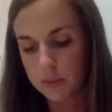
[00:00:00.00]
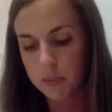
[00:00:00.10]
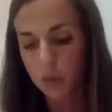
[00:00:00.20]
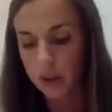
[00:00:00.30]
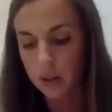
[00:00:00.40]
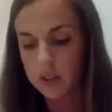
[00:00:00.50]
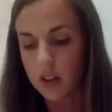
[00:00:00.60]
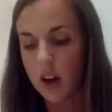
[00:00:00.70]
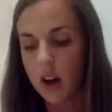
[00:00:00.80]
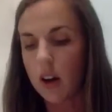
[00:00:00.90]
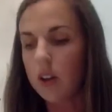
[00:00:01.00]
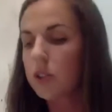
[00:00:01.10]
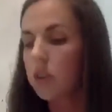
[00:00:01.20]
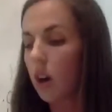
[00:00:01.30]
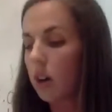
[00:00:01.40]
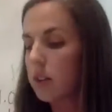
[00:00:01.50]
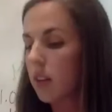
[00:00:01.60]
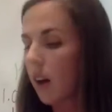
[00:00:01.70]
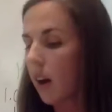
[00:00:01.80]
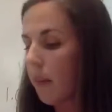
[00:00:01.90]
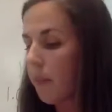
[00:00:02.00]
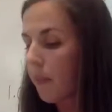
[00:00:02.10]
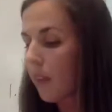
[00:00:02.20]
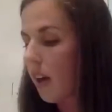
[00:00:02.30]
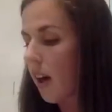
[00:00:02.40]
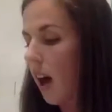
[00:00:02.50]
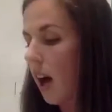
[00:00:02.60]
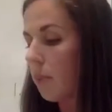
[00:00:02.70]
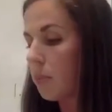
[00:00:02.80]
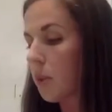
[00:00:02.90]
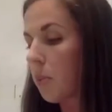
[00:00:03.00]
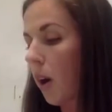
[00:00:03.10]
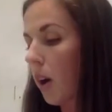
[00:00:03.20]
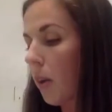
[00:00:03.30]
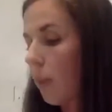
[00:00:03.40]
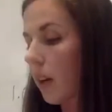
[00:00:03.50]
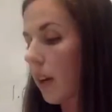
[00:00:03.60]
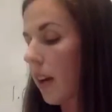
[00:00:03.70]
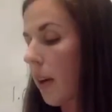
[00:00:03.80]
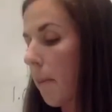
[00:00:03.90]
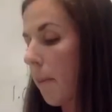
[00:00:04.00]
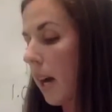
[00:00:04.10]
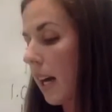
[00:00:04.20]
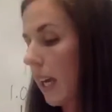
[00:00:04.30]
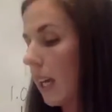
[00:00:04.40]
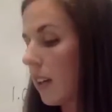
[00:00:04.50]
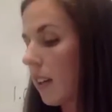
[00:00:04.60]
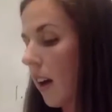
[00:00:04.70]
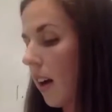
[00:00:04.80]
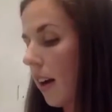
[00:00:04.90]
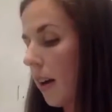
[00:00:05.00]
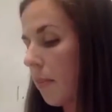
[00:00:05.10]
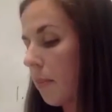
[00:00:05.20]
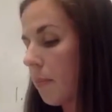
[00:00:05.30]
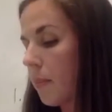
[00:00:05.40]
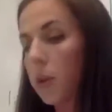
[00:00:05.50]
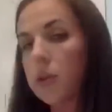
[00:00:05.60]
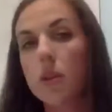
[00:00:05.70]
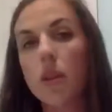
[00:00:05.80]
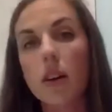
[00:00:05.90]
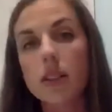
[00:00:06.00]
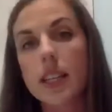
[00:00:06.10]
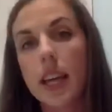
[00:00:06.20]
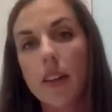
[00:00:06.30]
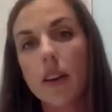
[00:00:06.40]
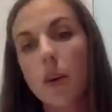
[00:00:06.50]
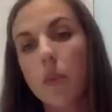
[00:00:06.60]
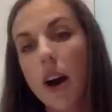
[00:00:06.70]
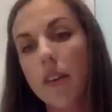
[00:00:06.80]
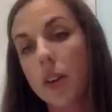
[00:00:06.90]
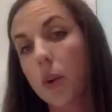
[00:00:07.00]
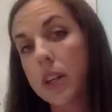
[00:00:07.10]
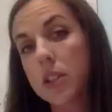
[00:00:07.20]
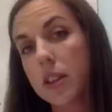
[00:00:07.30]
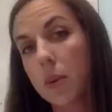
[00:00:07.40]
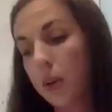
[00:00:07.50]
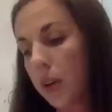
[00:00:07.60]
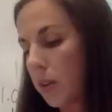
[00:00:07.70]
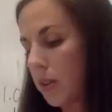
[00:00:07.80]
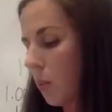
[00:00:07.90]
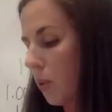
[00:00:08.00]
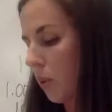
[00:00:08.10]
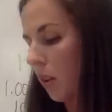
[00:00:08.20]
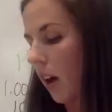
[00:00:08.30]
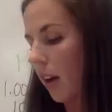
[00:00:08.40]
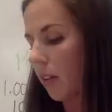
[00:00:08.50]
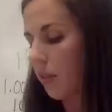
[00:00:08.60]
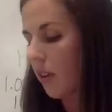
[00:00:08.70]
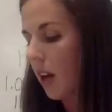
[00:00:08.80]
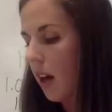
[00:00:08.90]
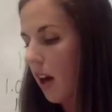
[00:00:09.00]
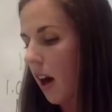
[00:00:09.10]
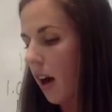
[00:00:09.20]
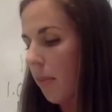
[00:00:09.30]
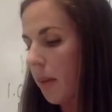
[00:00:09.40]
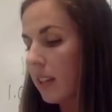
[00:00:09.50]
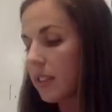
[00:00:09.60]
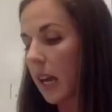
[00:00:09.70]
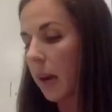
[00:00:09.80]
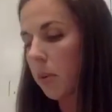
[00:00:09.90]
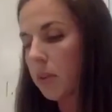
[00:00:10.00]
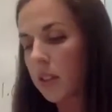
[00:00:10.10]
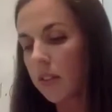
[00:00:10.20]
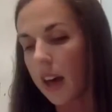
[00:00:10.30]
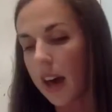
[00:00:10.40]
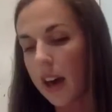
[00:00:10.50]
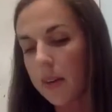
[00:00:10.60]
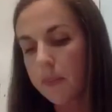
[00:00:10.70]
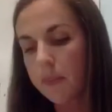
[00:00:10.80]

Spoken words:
Boyle's law, Charles' law. Tomorrow we're going to combine those two laws together and we'll have an equation that we'll use, and we'll do a lot of examples of that